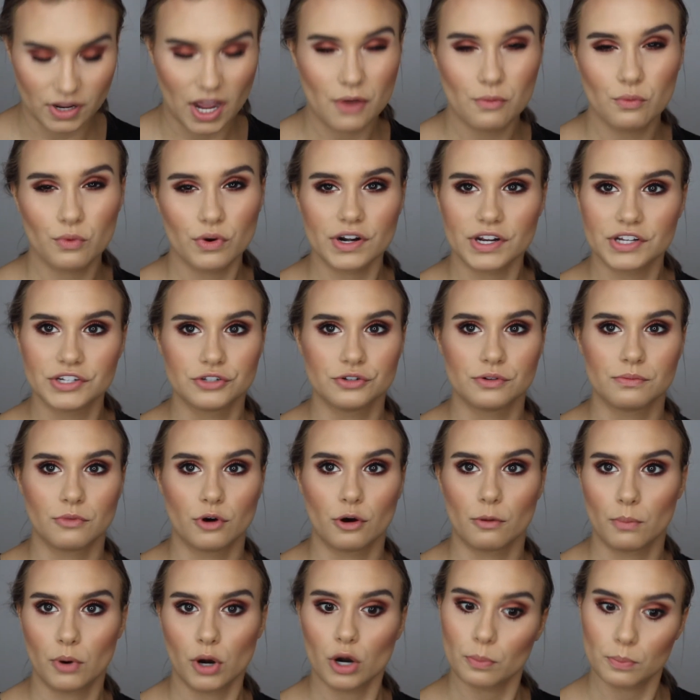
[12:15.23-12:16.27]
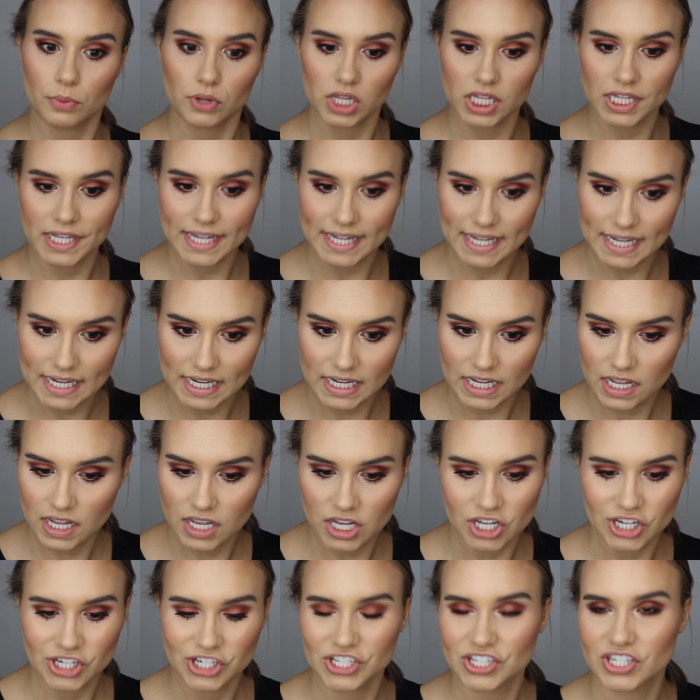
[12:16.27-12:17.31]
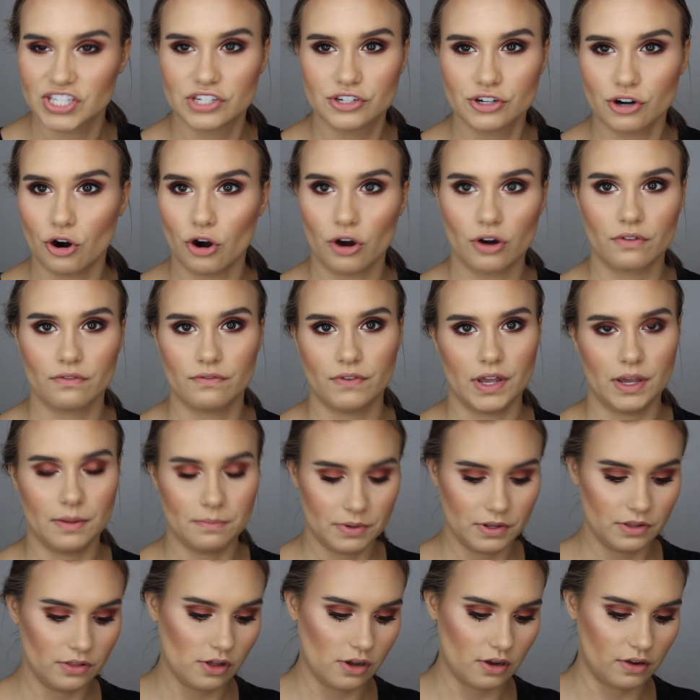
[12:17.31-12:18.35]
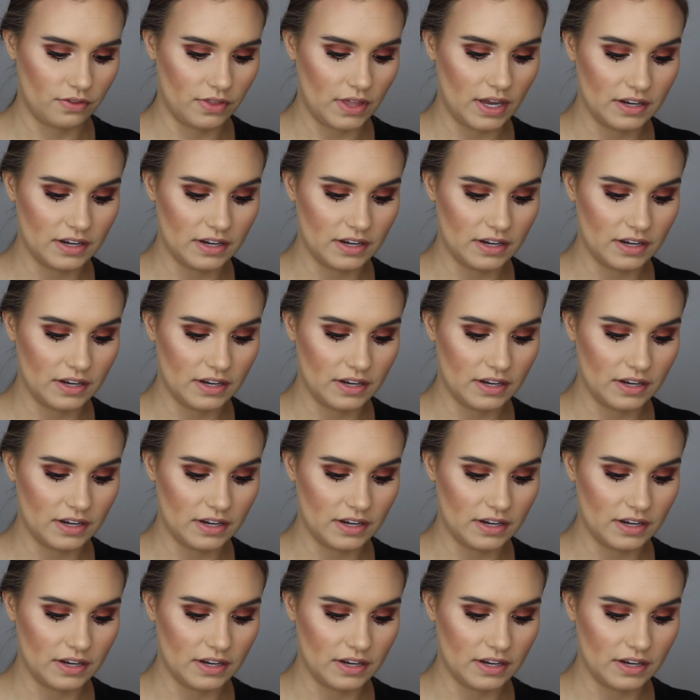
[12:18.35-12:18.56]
I want to do more purpley, just dark vampy look.